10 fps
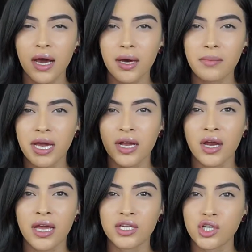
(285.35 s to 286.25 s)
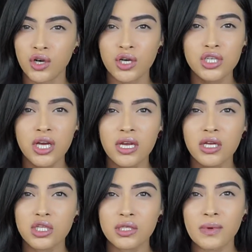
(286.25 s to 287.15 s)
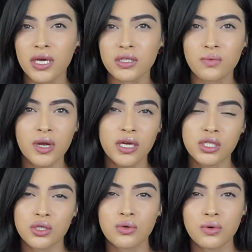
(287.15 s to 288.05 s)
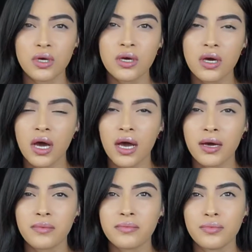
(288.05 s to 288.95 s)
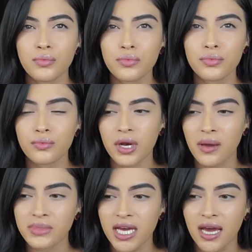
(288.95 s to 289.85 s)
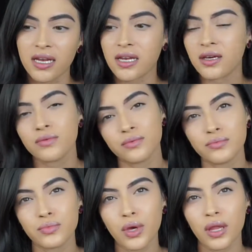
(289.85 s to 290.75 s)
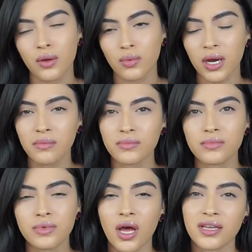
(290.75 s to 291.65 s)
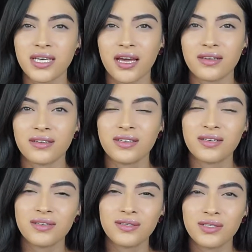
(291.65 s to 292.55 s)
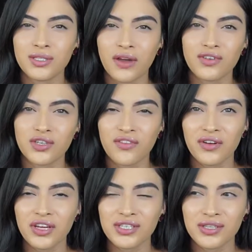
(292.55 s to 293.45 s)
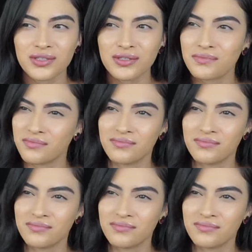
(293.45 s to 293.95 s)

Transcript: I got a darker shade just because when I do, when I'm tan and then when I'm not tan, I have 2 foundations.